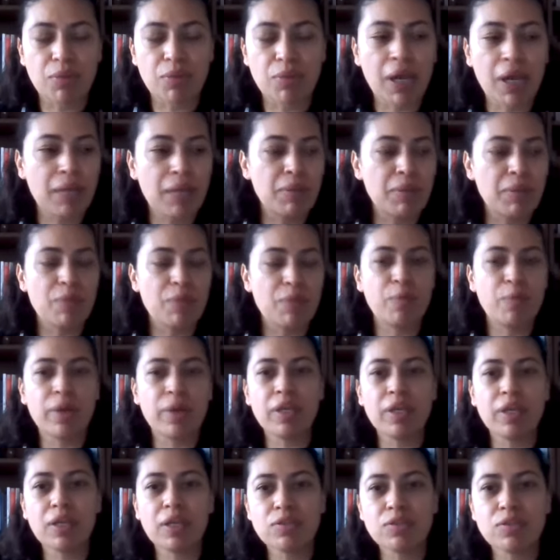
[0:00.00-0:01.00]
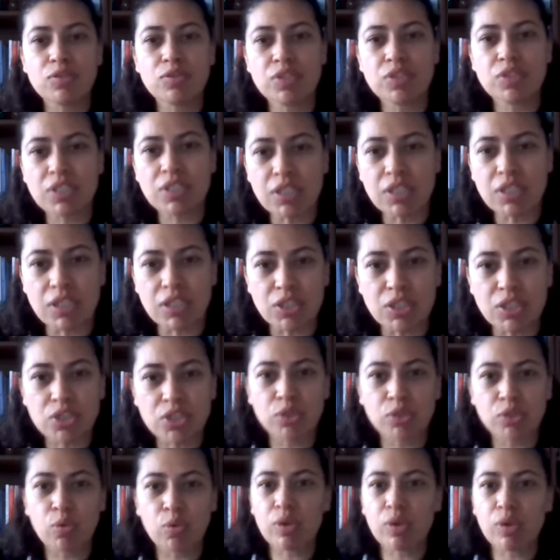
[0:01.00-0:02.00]
I mean, why not to teach
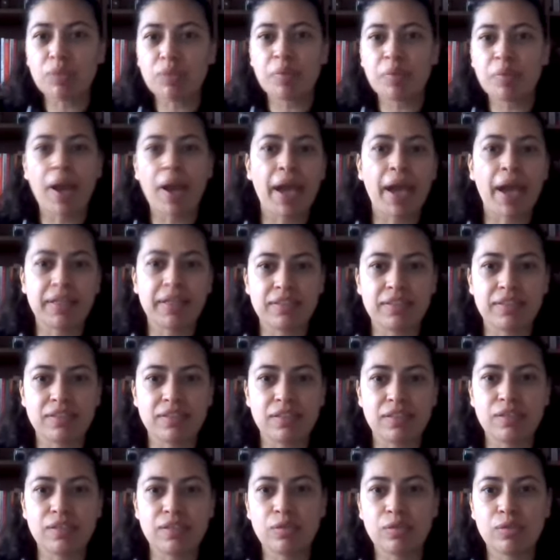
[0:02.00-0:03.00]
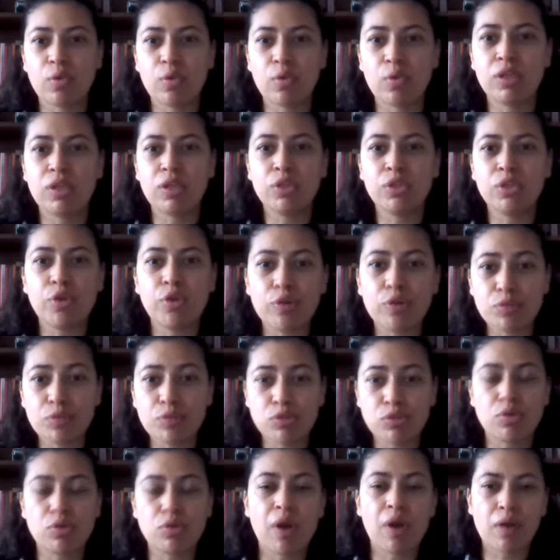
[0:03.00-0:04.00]
local practices, local norms
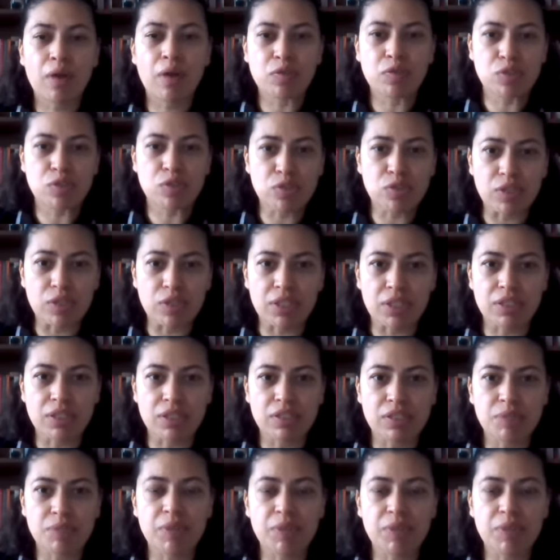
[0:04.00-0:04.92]
to our students?